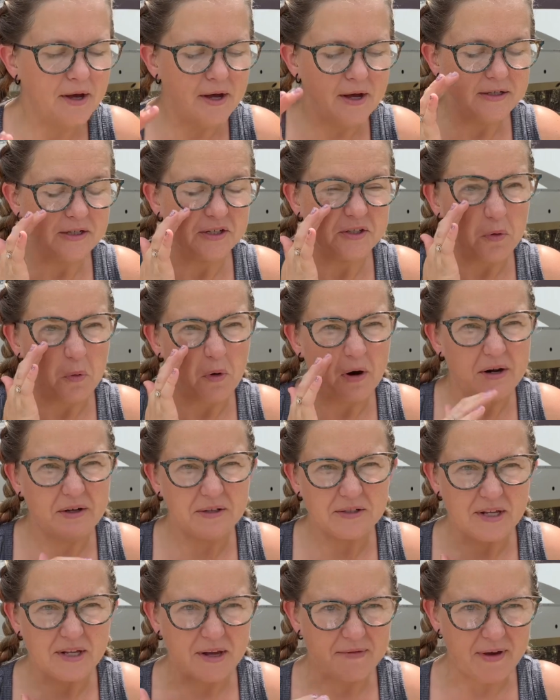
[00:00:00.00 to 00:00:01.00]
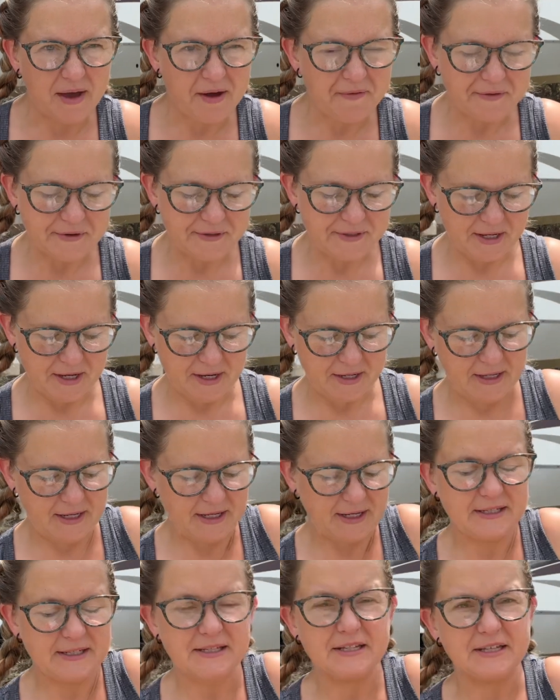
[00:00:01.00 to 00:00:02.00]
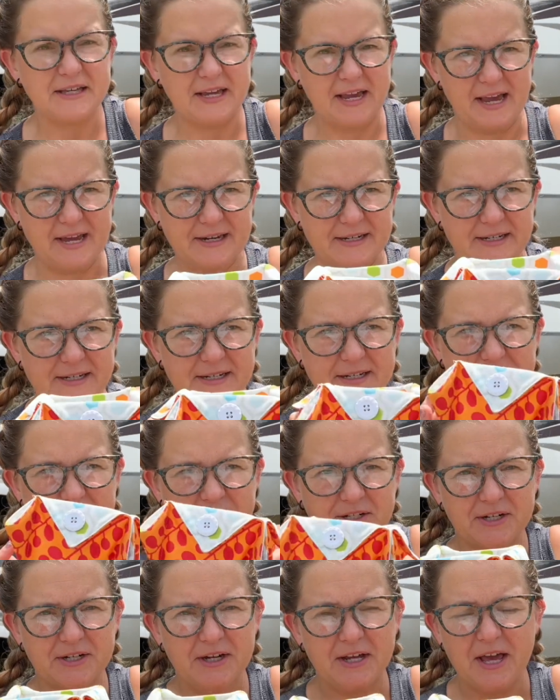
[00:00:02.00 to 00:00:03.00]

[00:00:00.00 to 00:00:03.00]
tutorials I've ever done. It's the candy dish.